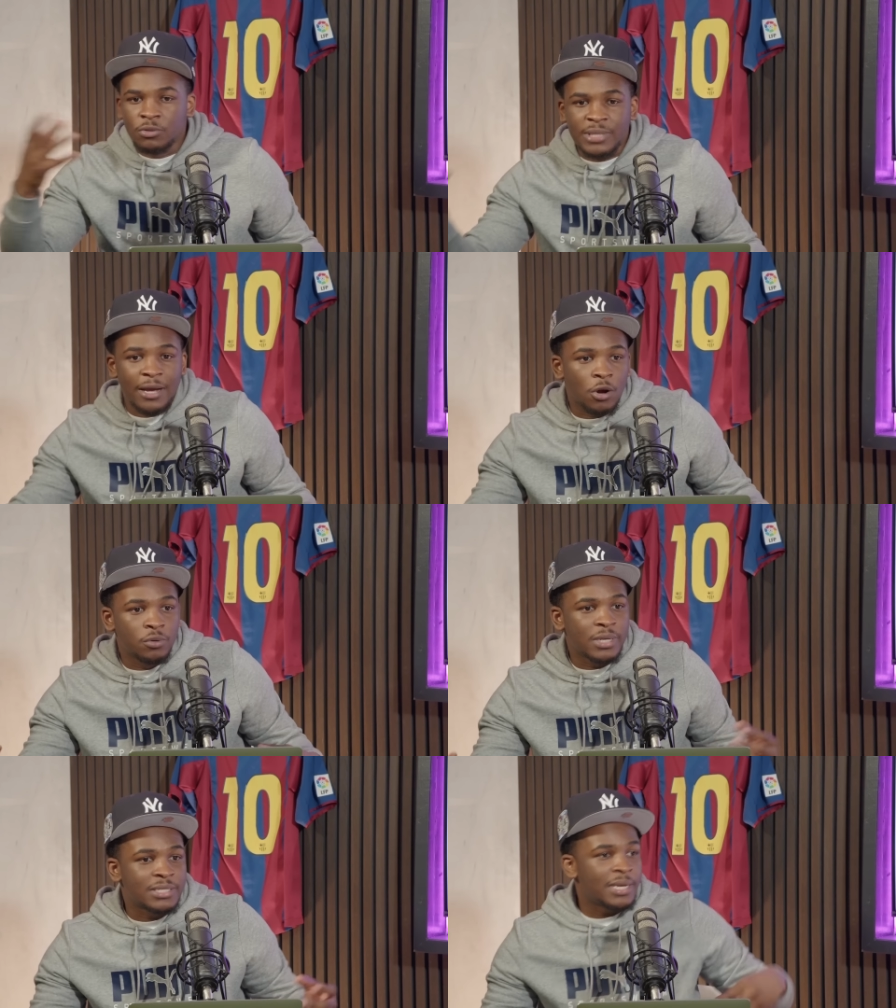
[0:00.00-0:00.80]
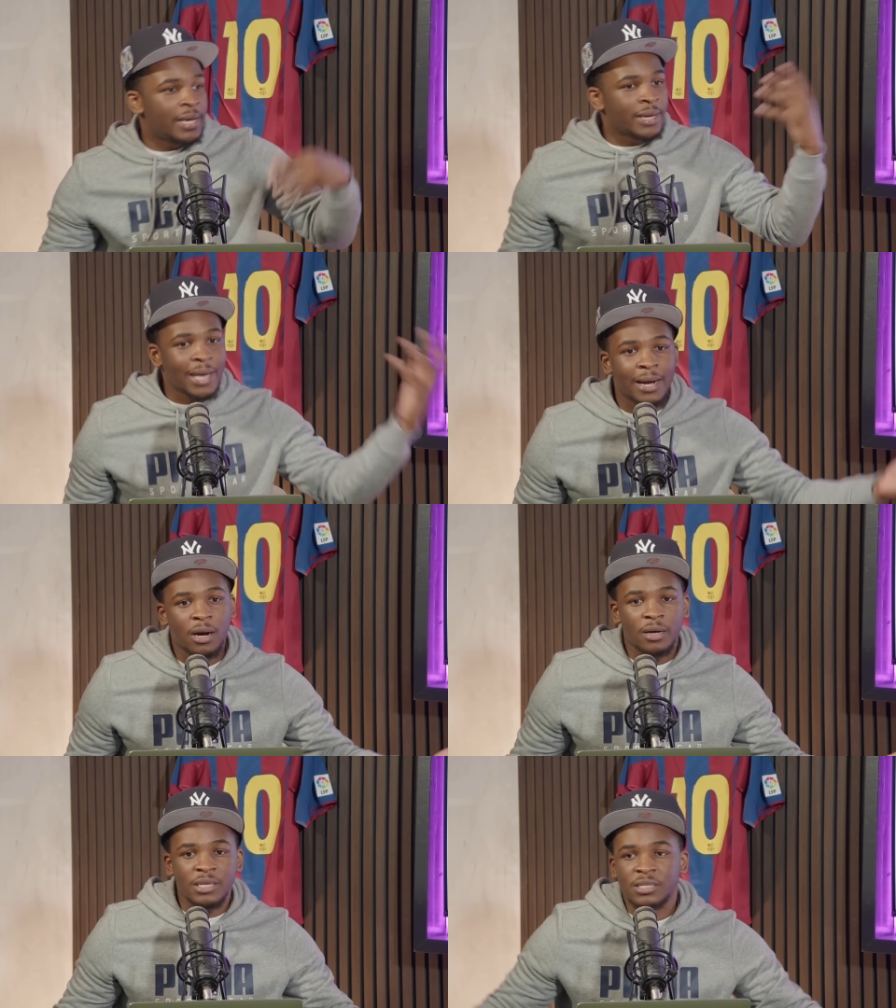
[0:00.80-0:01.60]
was Deco this year,
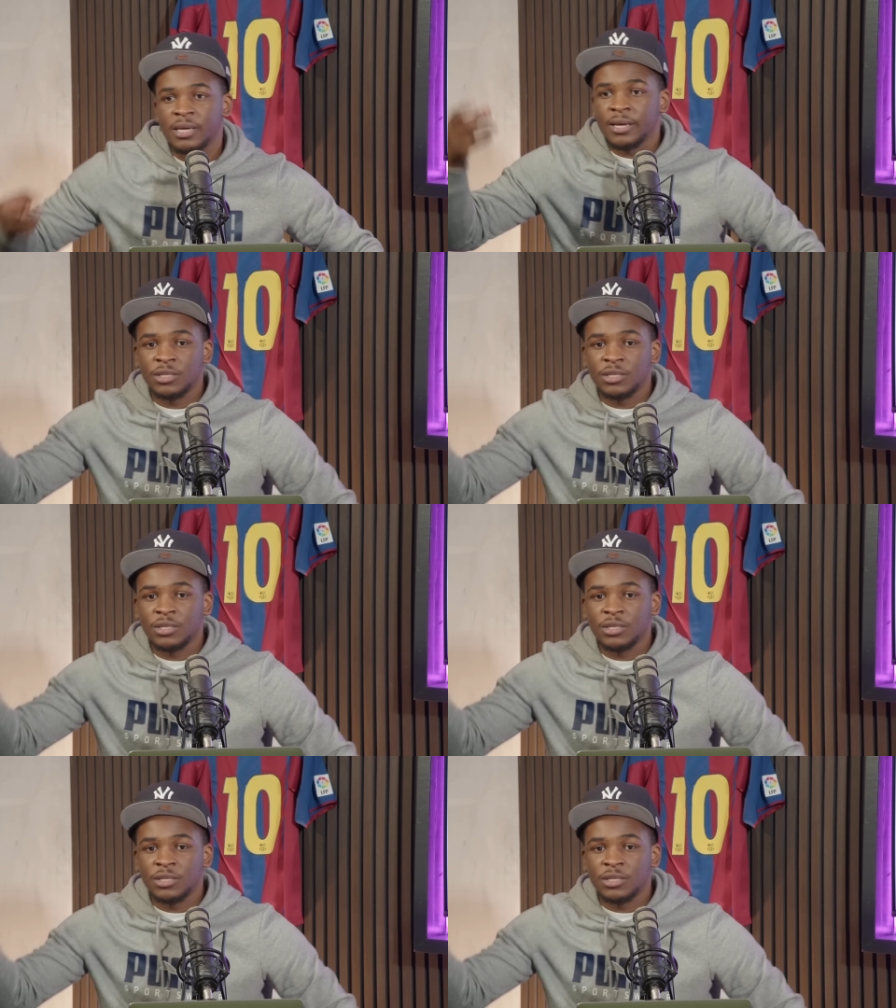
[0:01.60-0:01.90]
Kaká this year,